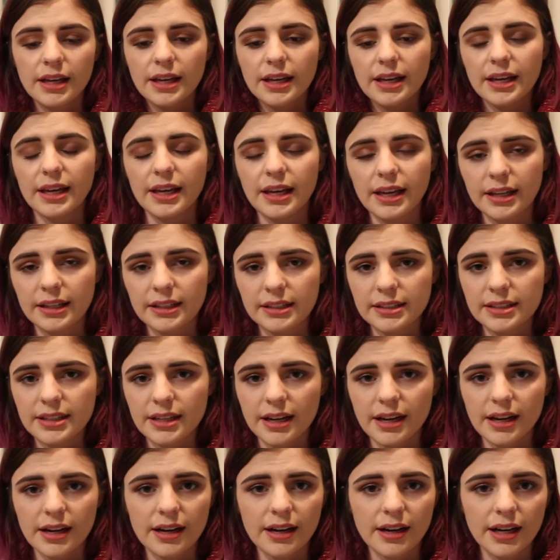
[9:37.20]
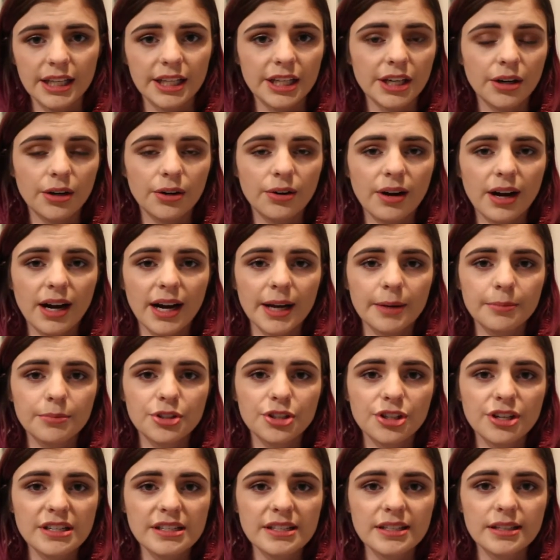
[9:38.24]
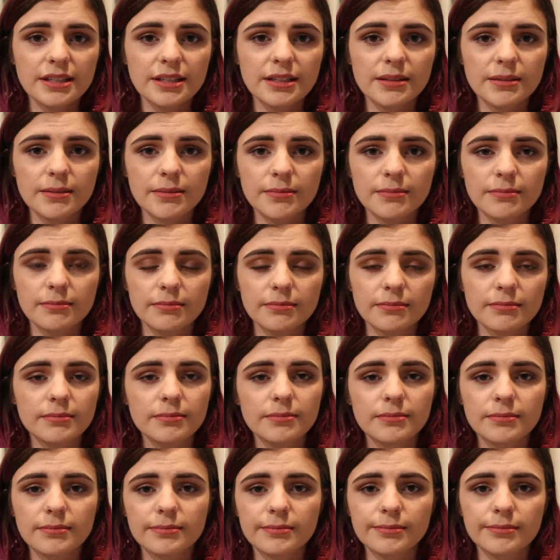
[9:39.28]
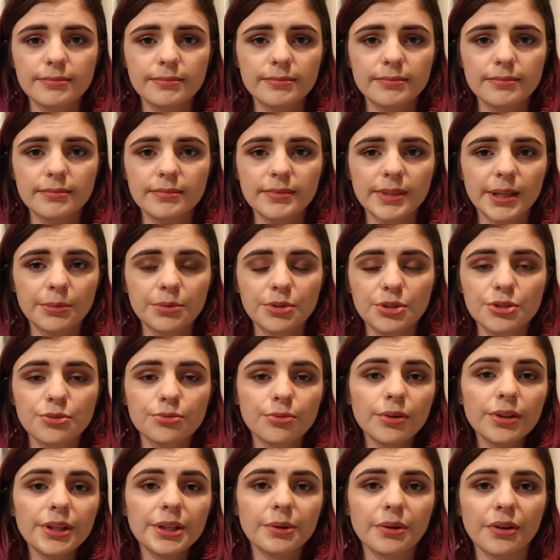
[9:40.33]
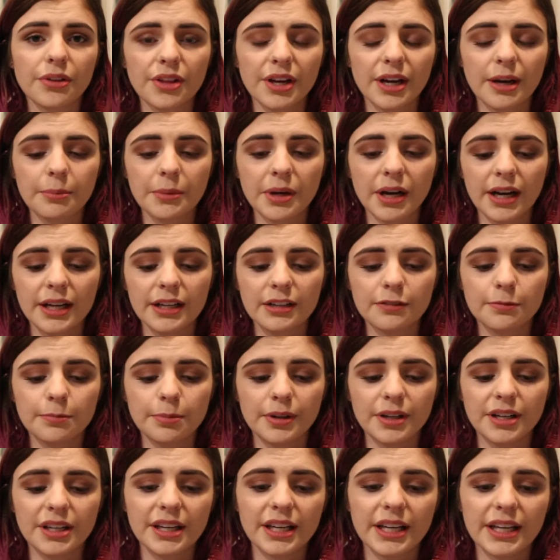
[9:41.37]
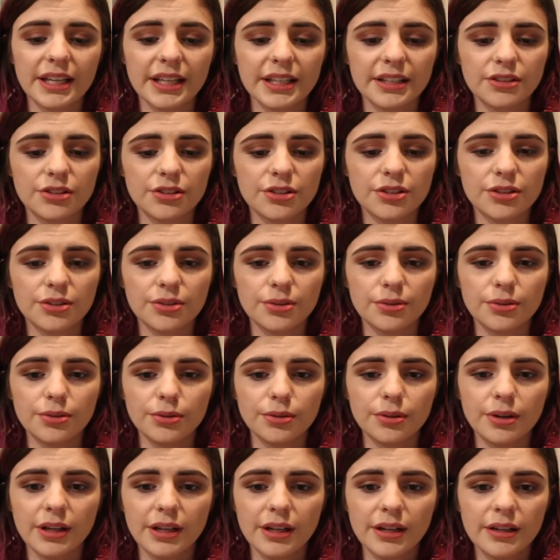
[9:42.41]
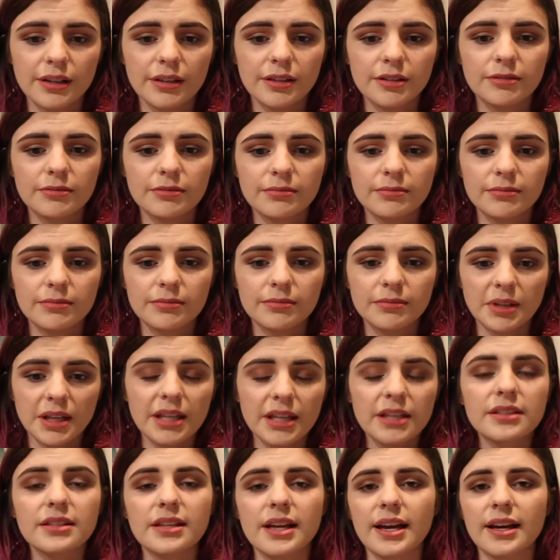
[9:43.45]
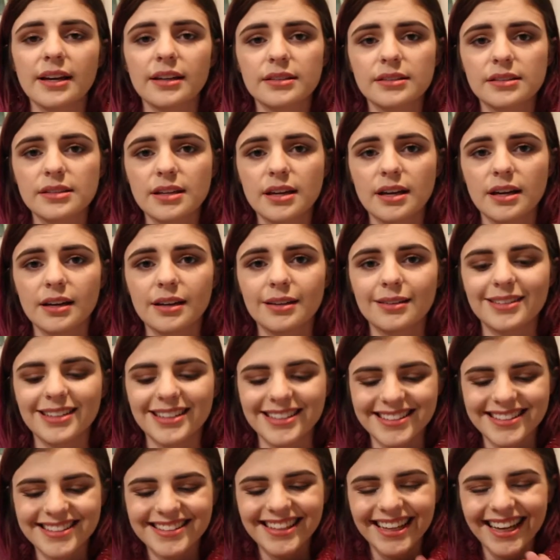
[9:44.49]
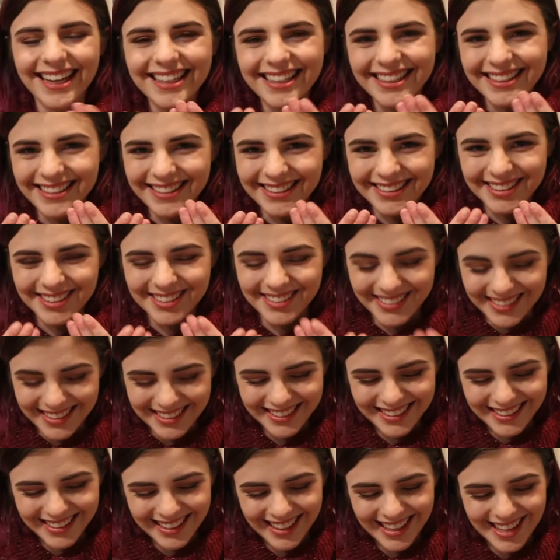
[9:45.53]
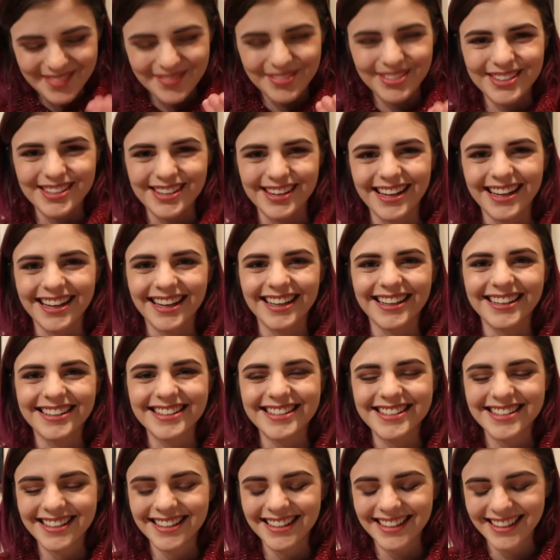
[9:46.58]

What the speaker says: And I'm just rolling with it. I'm kind of putting it into his hands, his tiny little hamster hands.